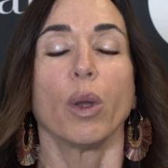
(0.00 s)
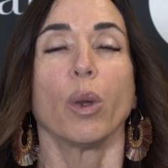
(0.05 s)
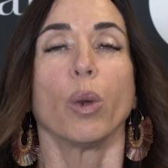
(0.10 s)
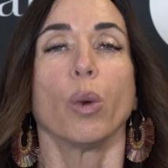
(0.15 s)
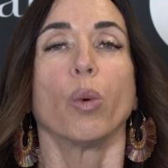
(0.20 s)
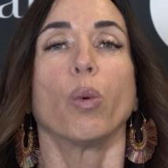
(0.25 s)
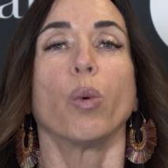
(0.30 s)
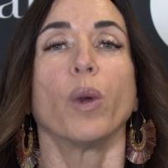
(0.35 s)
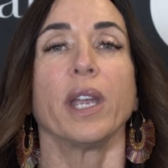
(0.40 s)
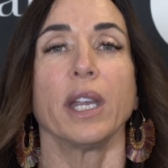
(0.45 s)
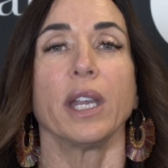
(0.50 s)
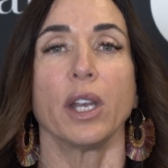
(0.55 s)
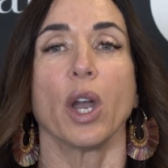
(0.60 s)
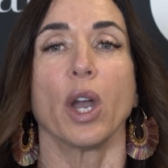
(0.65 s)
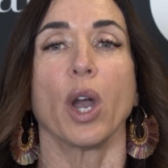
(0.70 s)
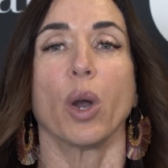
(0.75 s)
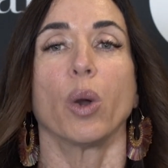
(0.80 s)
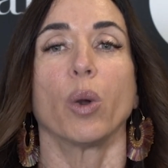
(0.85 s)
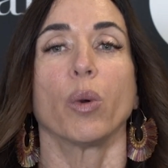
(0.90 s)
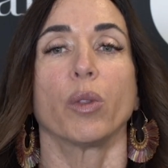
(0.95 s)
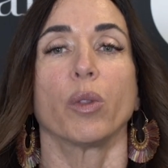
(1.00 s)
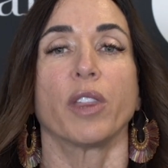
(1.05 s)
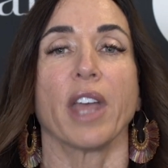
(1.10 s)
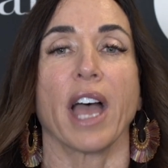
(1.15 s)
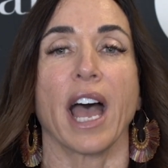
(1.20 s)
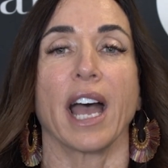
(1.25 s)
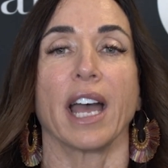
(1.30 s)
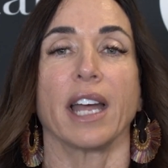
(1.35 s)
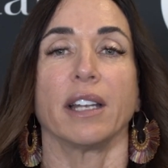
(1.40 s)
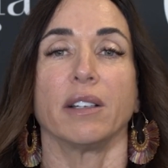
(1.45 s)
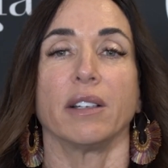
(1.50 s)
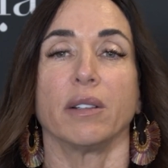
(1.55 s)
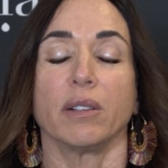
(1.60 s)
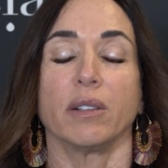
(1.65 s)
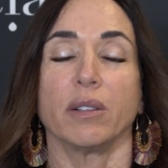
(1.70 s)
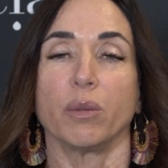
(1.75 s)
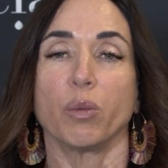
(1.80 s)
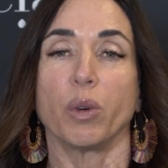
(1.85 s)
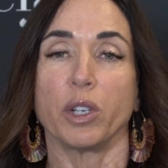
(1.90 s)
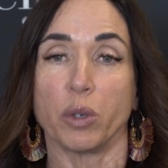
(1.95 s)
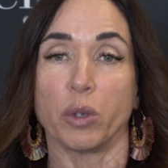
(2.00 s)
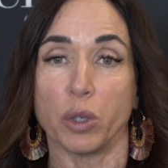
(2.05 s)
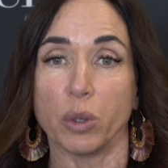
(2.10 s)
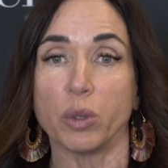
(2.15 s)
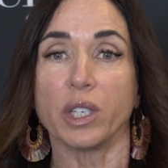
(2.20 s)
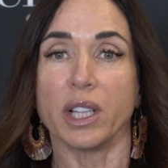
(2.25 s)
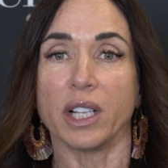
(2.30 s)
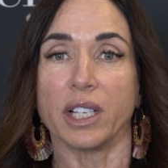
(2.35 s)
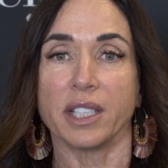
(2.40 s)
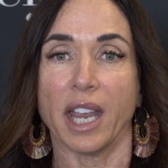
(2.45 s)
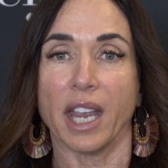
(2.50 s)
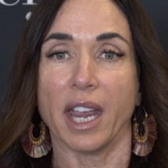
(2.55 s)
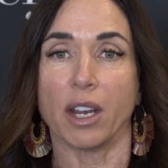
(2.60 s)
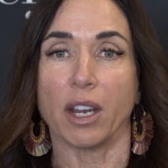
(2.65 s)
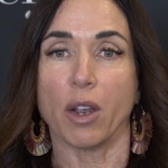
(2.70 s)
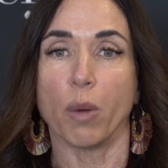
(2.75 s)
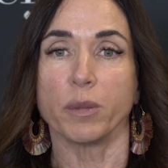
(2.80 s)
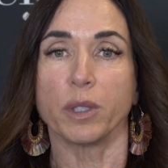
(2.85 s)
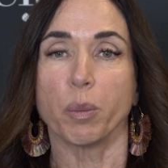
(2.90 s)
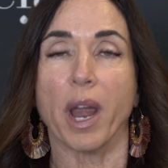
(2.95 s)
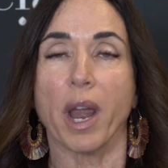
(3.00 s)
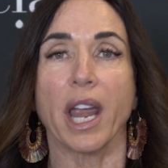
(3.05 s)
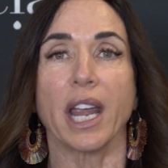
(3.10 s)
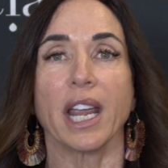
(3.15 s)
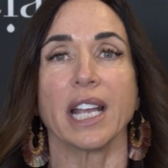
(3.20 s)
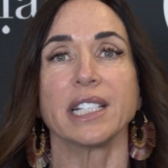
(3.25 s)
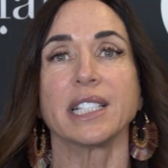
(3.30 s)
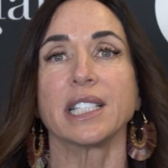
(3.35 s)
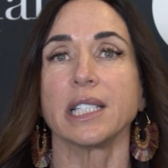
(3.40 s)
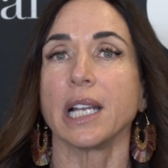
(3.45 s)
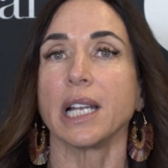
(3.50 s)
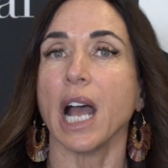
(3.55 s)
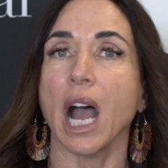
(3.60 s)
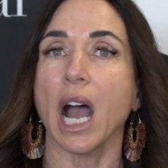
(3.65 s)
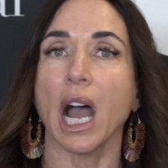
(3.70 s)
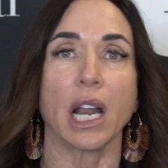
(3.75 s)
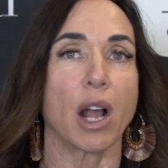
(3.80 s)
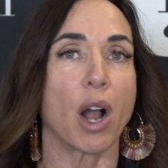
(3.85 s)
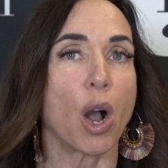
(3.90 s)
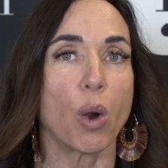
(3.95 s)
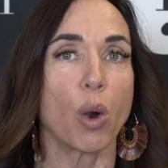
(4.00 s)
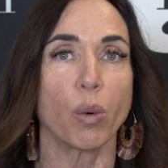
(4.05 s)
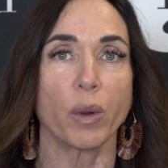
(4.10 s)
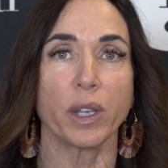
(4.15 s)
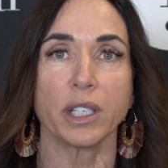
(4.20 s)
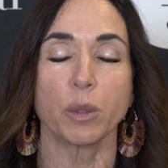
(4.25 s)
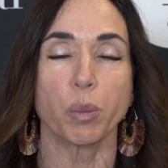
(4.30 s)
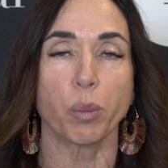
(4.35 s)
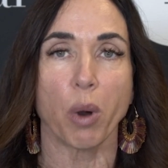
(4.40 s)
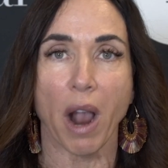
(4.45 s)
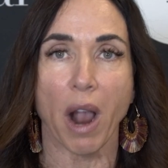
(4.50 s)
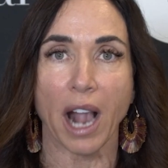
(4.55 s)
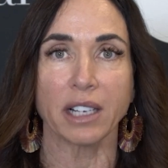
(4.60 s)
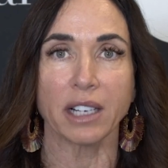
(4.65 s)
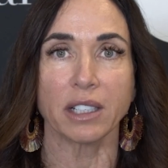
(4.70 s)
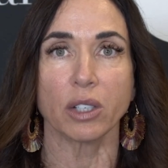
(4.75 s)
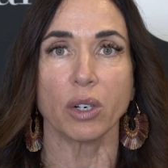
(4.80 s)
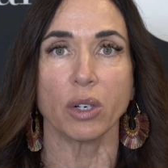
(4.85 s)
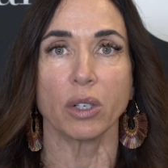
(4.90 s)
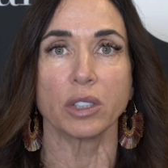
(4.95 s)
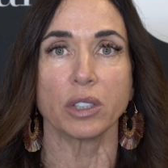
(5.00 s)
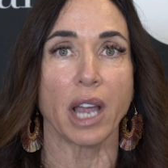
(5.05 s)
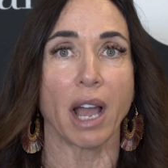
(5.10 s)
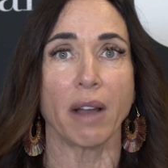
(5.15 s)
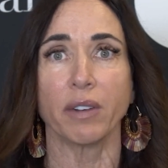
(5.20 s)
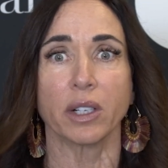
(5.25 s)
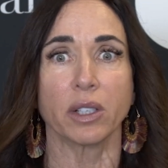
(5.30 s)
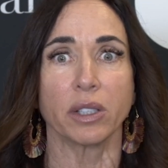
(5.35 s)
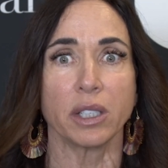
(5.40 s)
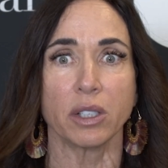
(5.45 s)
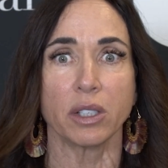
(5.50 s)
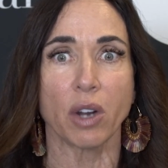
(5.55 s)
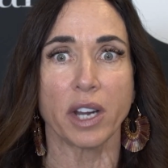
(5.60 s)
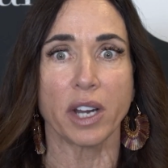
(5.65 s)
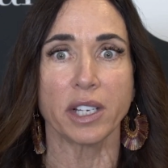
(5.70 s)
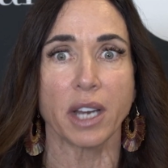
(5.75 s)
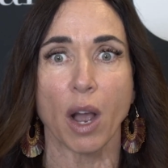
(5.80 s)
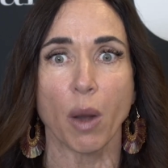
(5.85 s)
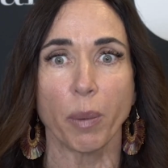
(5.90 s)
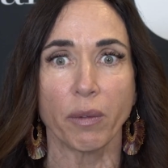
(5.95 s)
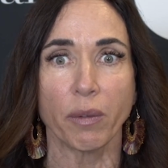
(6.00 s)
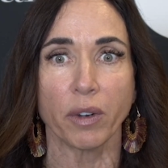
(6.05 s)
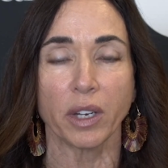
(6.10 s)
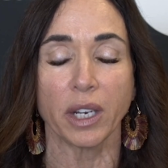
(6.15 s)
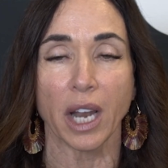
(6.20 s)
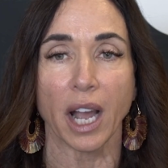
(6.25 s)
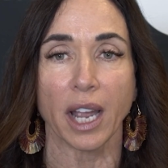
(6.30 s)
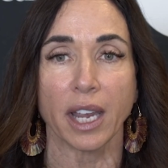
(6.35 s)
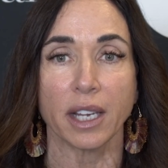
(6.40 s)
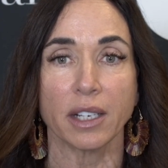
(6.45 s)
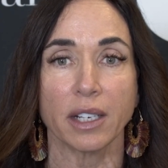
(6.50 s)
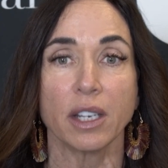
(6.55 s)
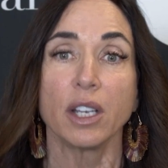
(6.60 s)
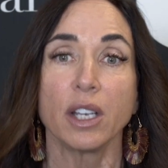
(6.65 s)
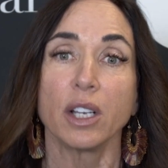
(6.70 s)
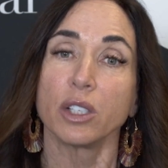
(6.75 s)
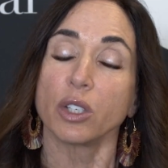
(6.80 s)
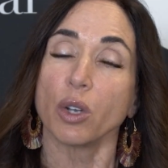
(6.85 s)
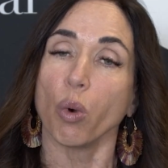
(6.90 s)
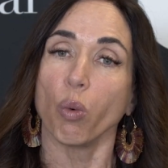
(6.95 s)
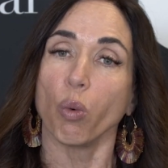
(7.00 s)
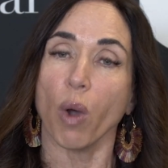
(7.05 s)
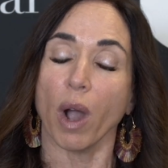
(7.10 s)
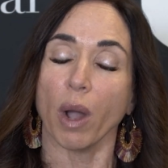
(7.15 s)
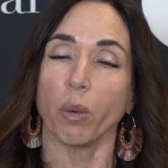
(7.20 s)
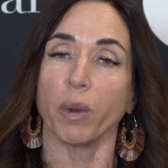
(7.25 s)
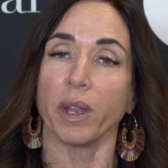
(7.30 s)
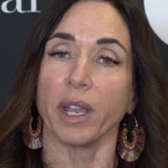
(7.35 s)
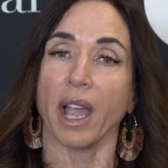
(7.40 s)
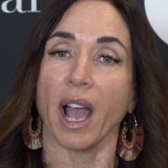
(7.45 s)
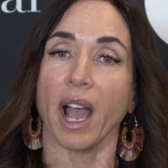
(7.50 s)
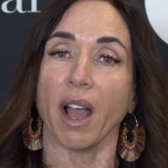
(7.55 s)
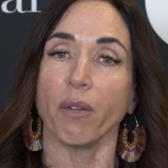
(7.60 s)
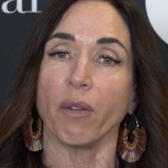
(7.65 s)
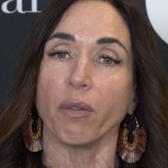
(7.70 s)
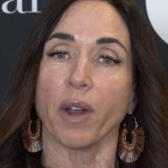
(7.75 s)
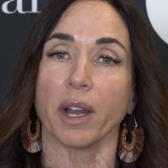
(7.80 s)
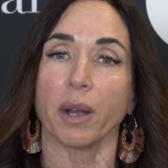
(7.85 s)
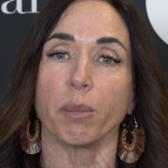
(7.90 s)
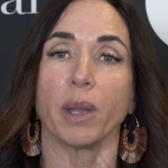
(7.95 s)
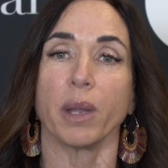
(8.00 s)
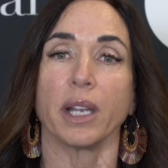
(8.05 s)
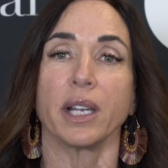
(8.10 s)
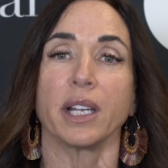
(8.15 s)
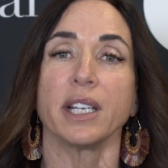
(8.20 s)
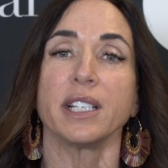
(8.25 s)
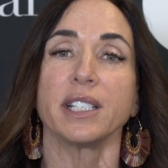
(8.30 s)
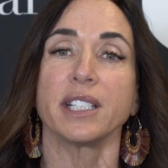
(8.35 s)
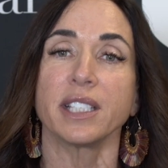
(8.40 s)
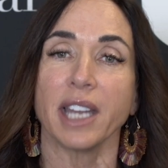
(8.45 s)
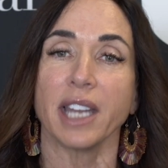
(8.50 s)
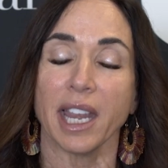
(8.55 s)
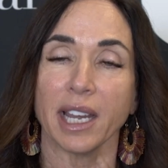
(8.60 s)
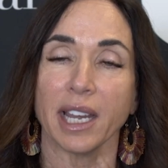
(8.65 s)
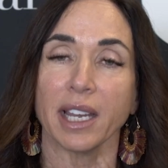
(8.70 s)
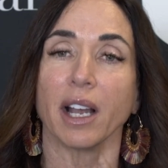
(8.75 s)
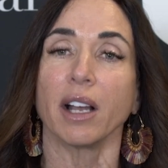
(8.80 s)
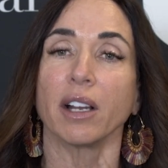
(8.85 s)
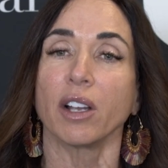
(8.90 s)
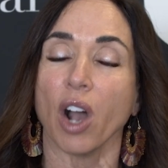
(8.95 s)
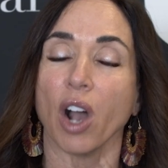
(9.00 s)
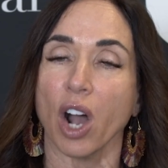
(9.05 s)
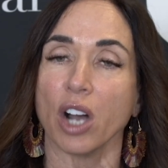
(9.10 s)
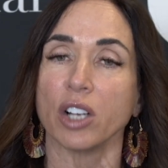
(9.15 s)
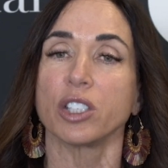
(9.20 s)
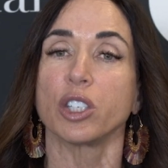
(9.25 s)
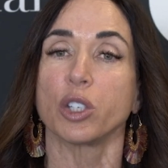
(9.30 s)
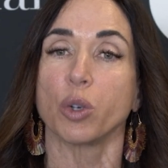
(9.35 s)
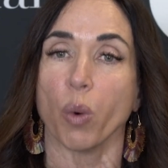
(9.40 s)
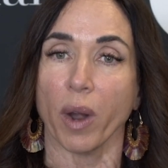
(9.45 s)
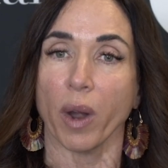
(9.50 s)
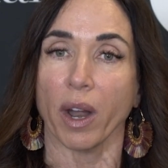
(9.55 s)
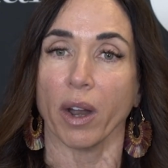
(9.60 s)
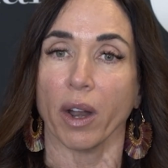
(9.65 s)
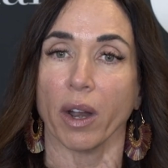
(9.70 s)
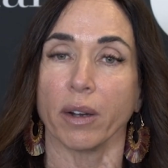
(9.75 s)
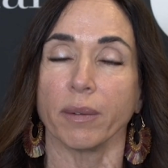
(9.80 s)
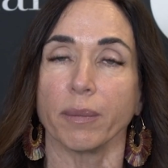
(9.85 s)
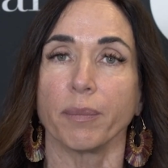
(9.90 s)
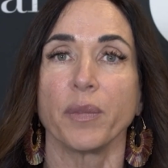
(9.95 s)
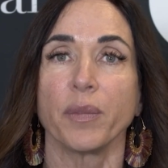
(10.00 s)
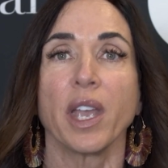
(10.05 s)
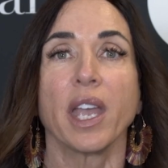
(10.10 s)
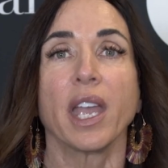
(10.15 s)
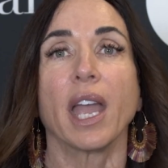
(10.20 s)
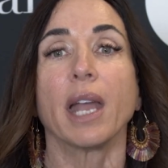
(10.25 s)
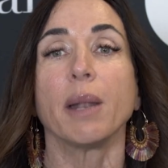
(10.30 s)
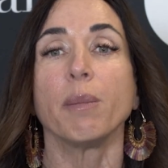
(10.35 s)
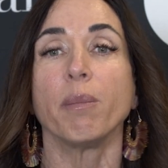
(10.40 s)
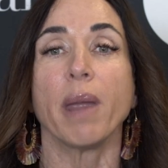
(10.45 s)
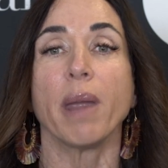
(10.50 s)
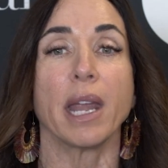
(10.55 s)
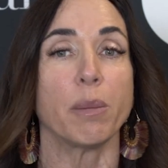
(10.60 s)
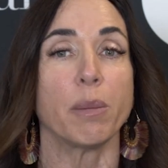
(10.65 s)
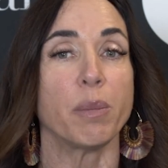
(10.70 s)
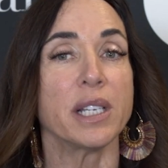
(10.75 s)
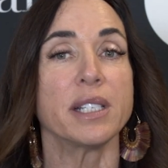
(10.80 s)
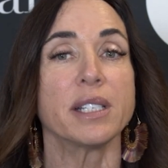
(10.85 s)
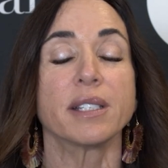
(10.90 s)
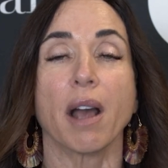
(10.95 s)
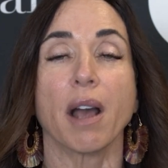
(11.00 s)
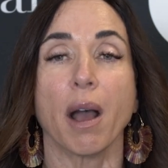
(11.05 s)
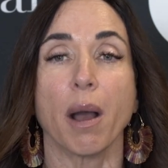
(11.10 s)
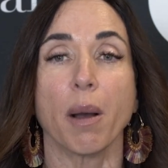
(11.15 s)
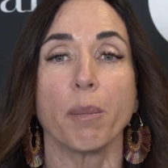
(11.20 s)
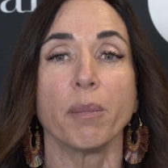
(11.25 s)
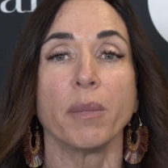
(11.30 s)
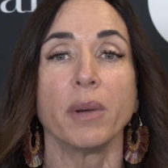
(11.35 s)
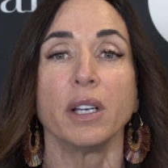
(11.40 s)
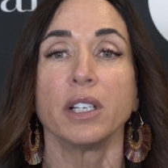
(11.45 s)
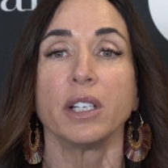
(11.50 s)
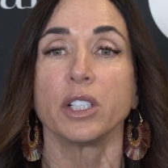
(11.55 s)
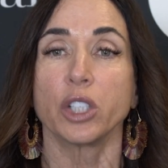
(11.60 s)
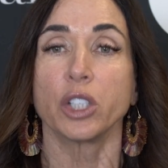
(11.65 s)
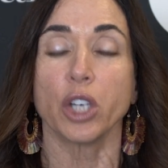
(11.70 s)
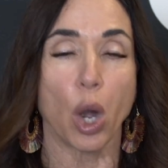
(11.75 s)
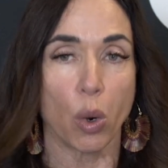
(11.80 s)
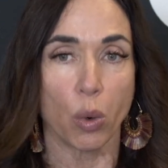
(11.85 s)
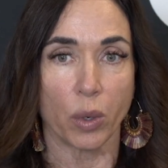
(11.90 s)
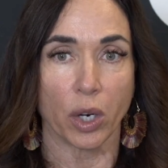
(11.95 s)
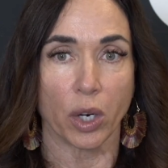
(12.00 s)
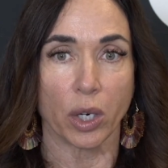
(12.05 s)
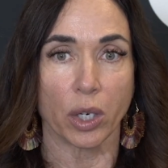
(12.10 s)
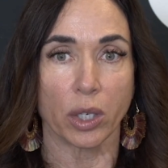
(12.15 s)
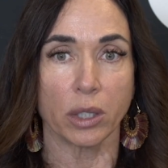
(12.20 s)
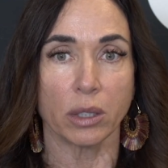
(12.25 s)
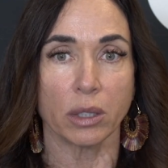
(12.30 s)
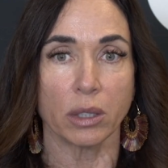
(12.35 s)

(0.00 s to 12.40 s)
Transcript: we know that when you're using the take home spray, it's not always practical to have a clean, dry scalp every night. So, what we have recommended is take a gauze square and maybe some toner